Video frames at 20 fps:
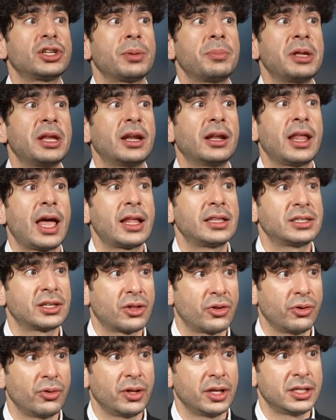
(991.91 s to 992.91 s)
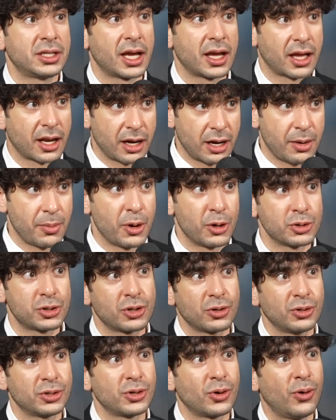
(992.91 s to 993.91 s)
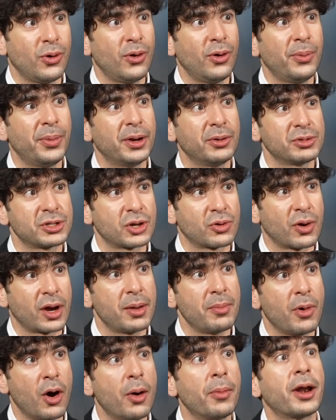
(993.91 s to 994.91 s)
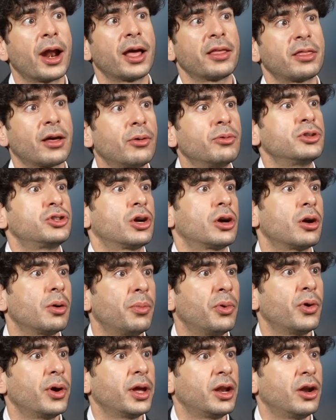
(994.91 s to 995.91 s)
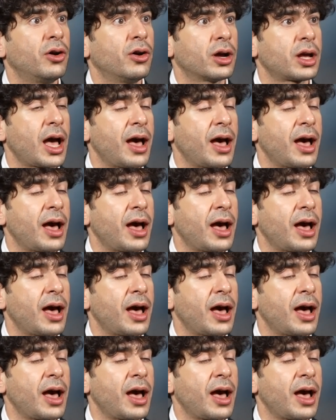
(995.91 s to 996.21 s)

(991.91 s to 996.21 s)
I mean, that's clearly taken an emotional toll, but it was a great moment, I thought, with Jungle Boy and Hook.